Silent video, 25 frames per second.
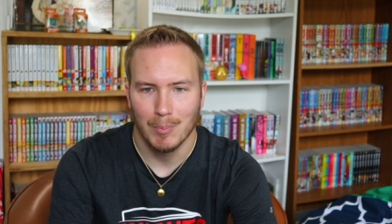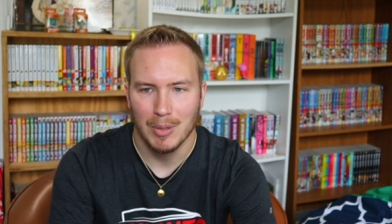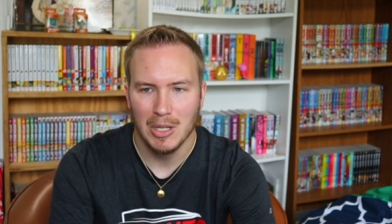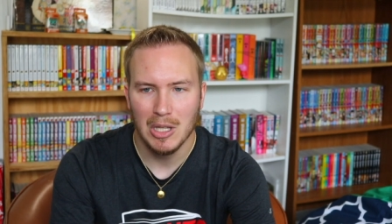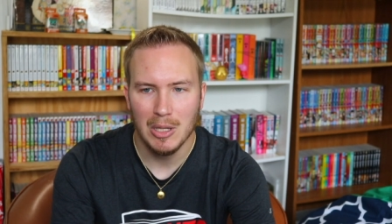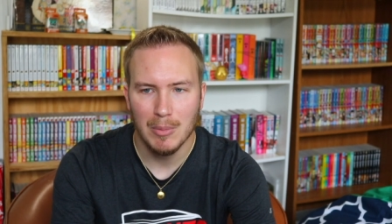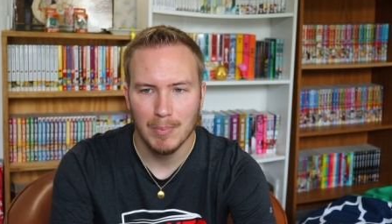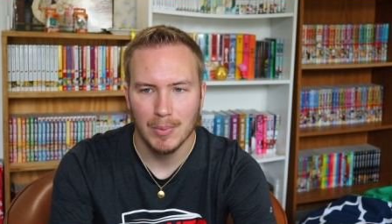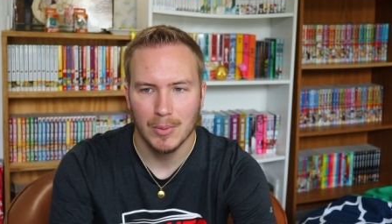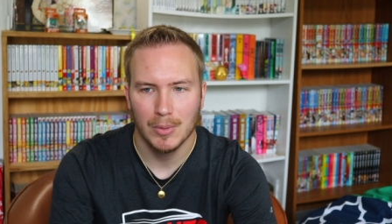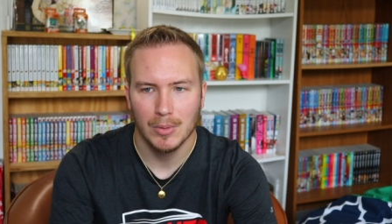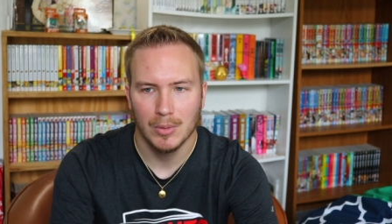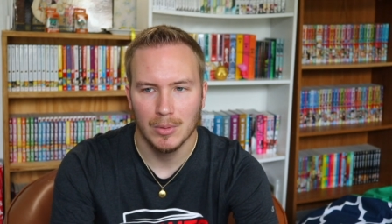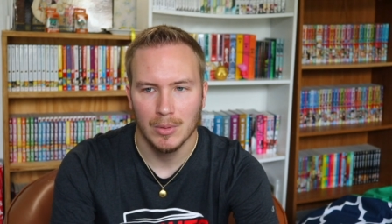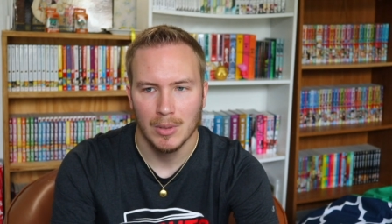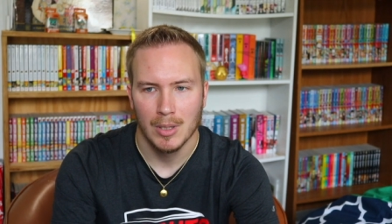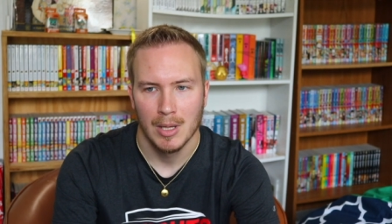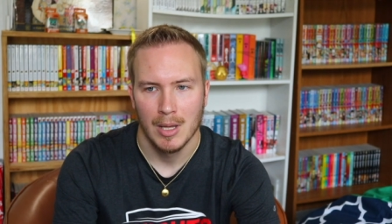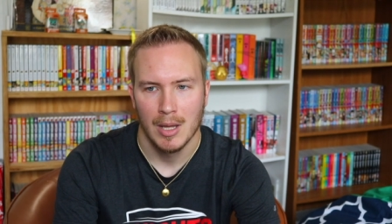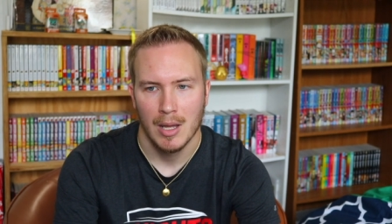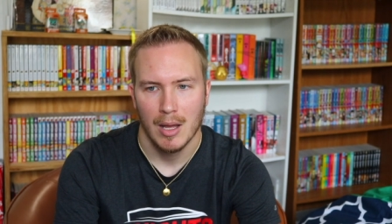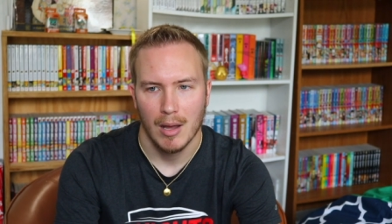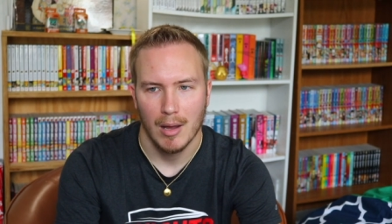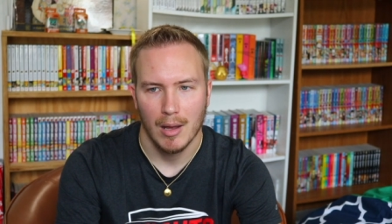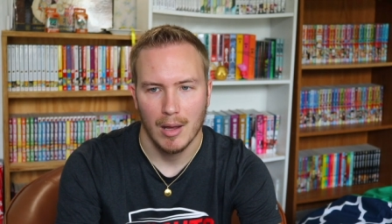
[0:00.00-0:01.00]
people
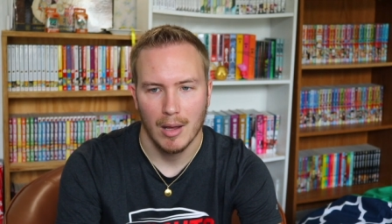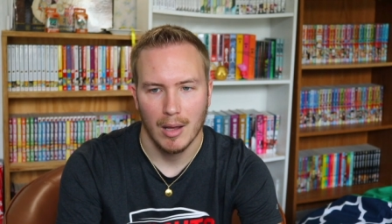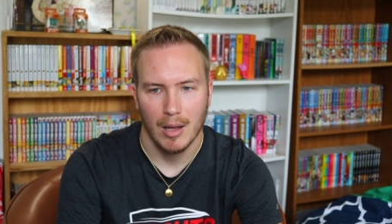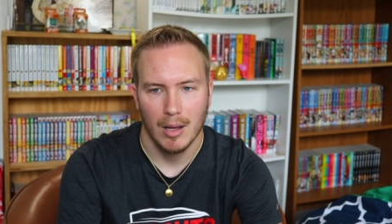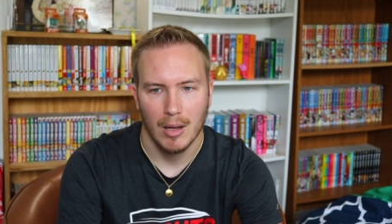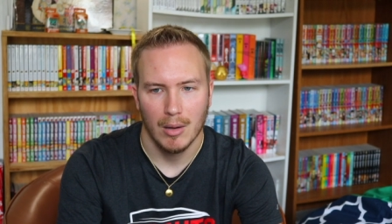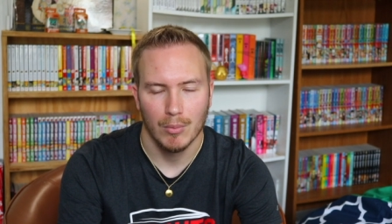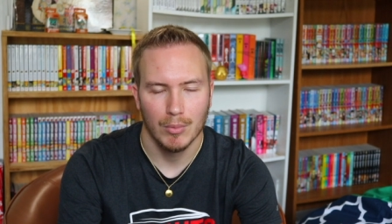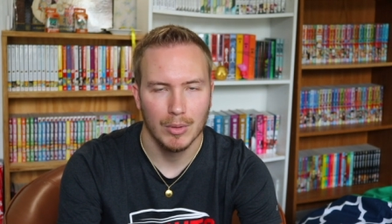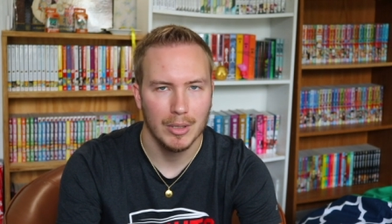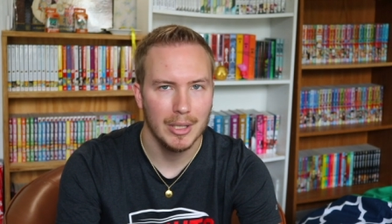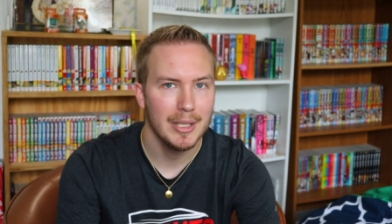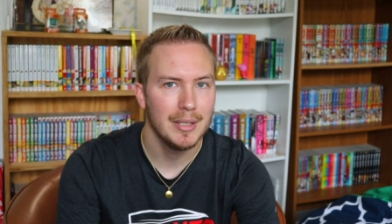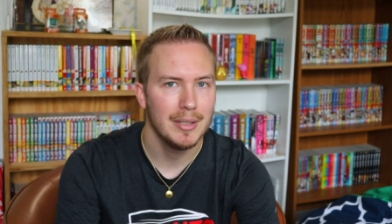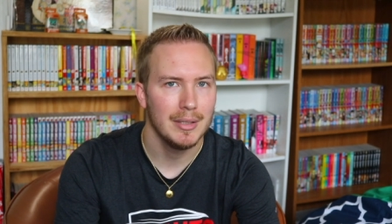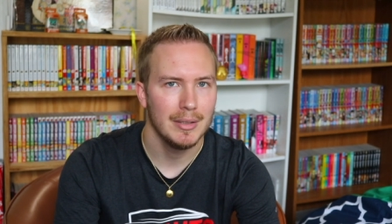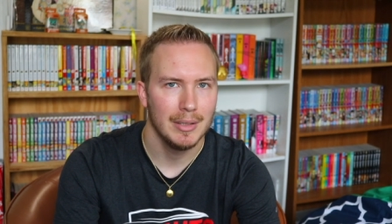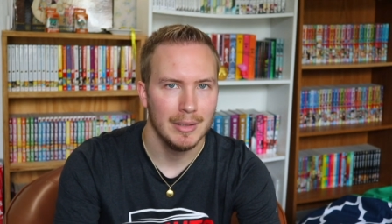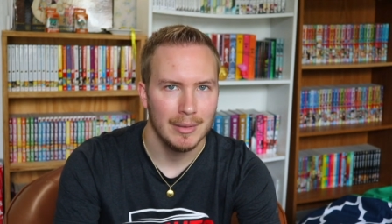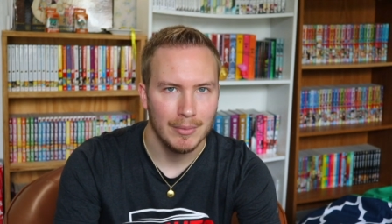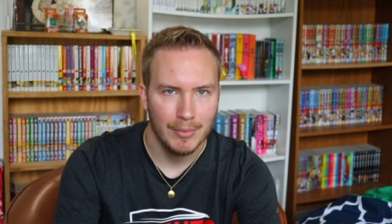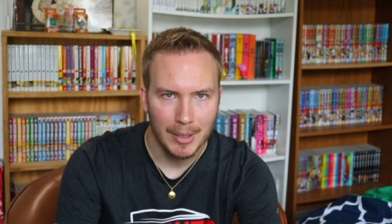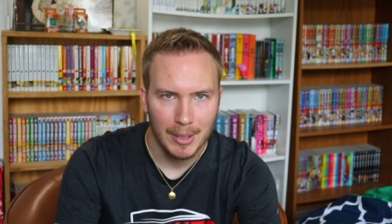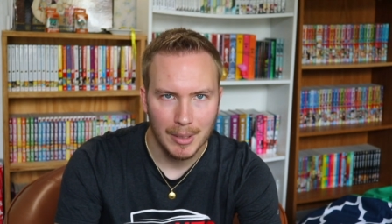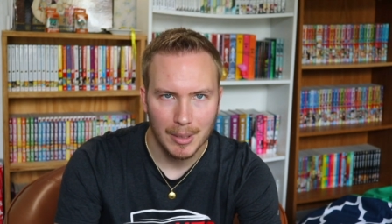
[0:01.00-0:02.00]
uh, releasing
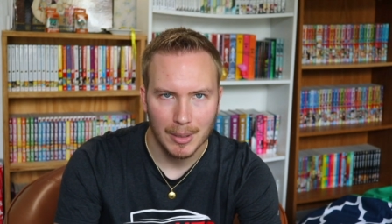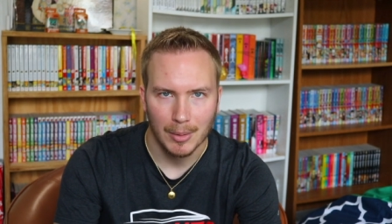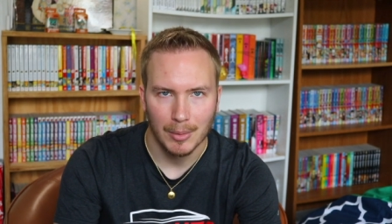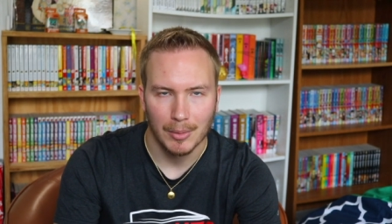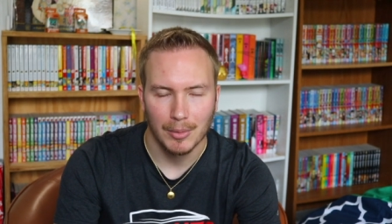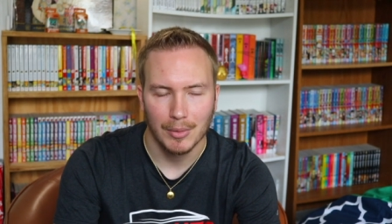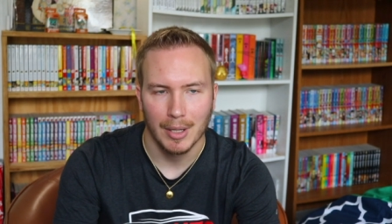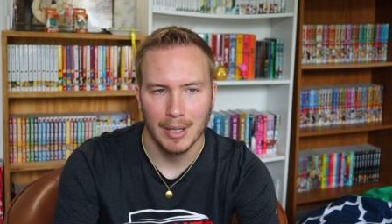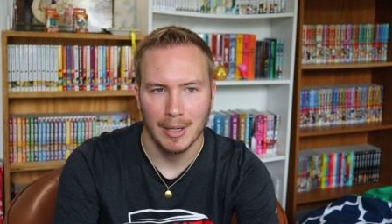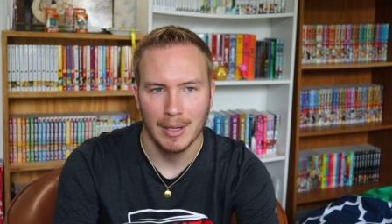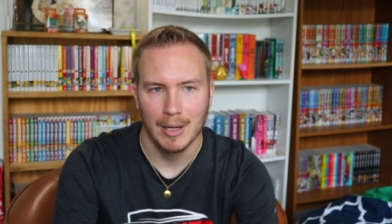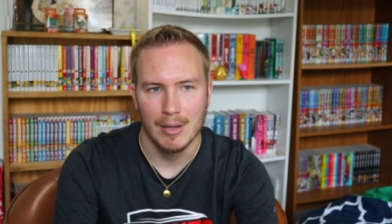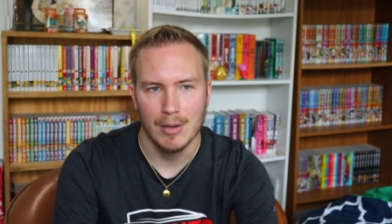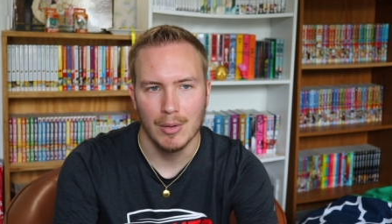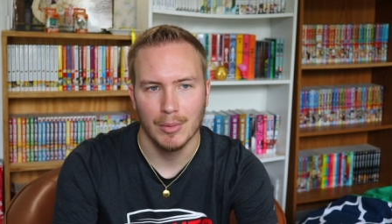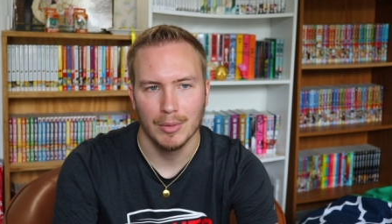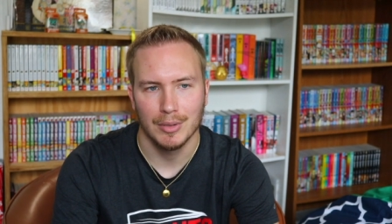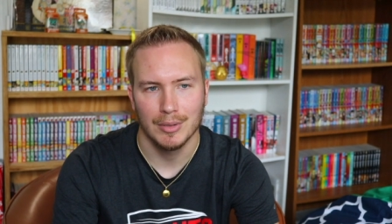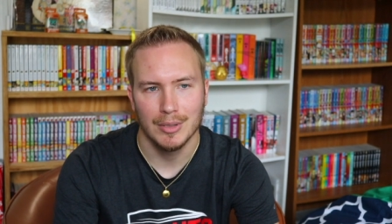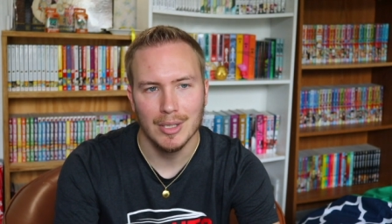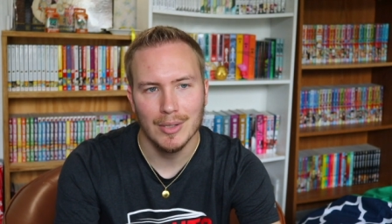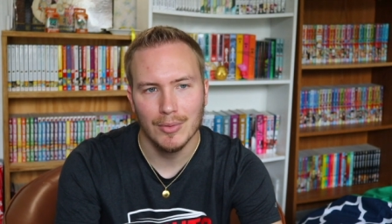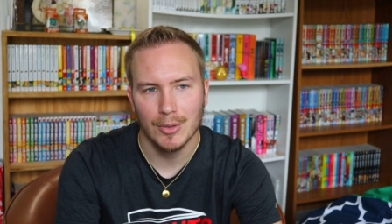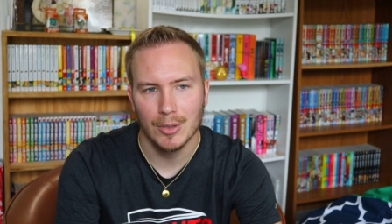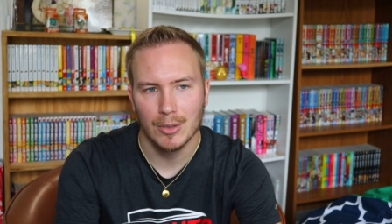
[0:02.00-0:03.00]
these videos. And I know
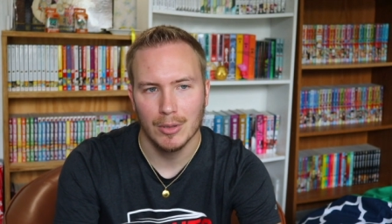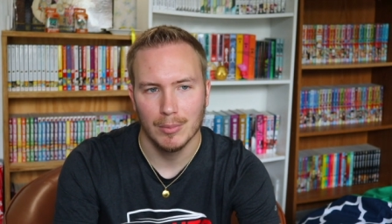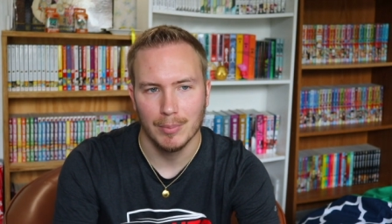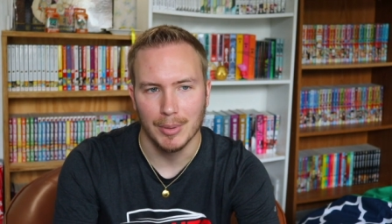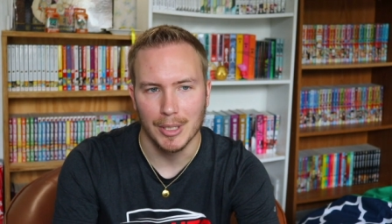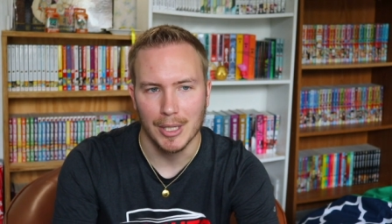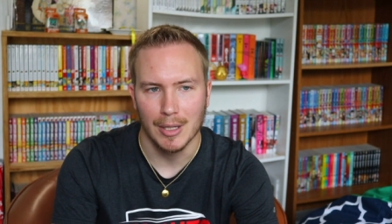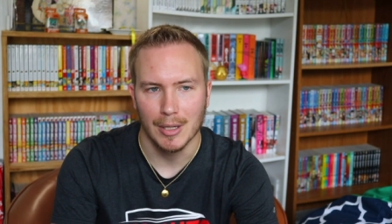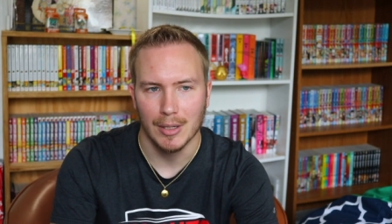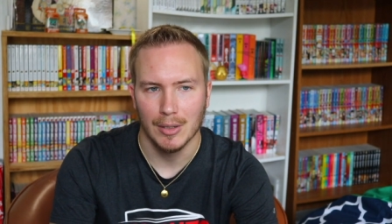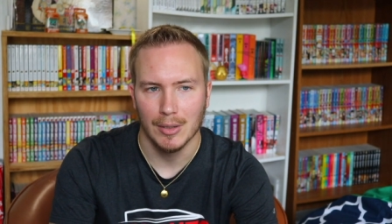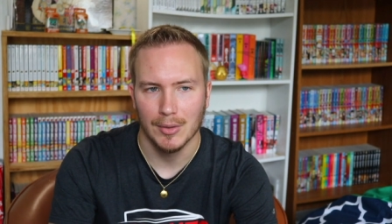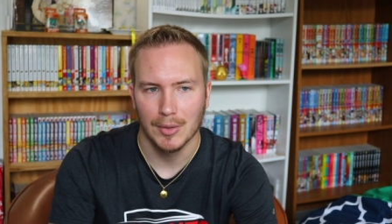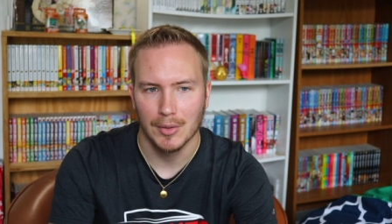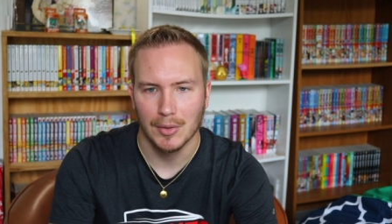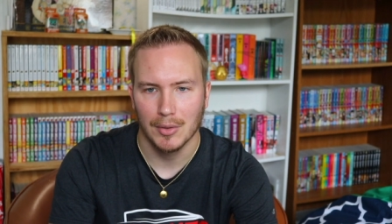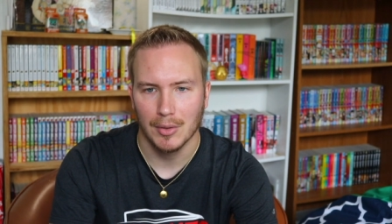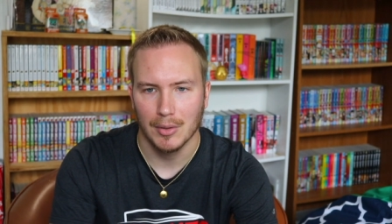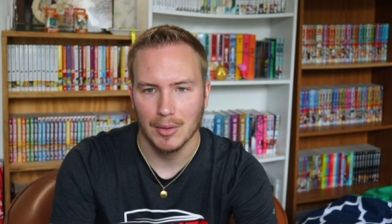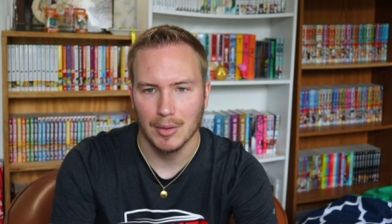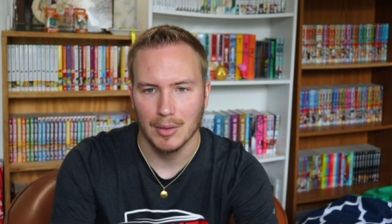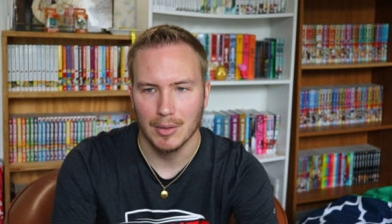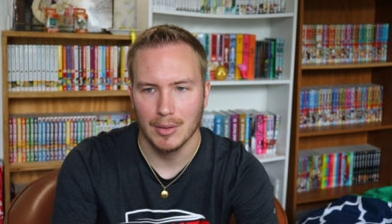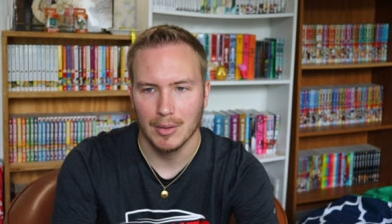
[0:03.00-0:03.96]
it's difficult because